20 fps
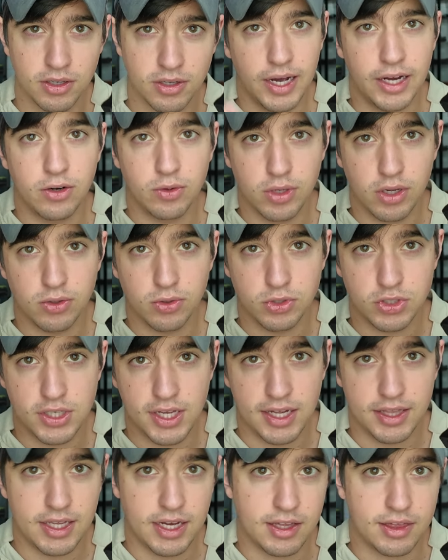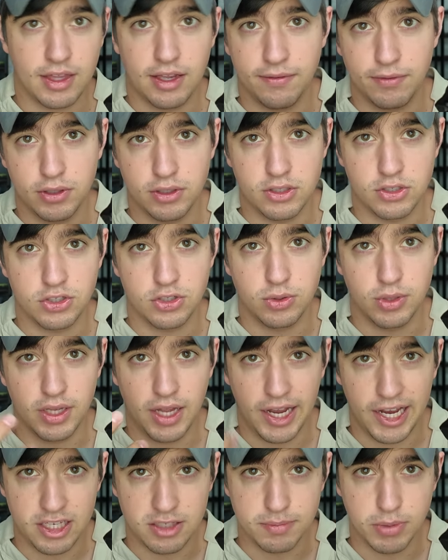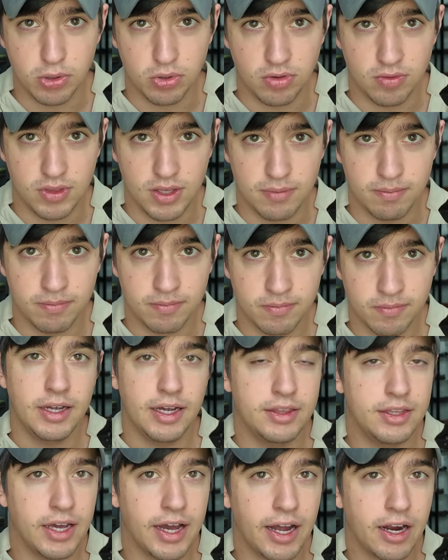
I don't understand that. Thankfully, this unit has both of them. And the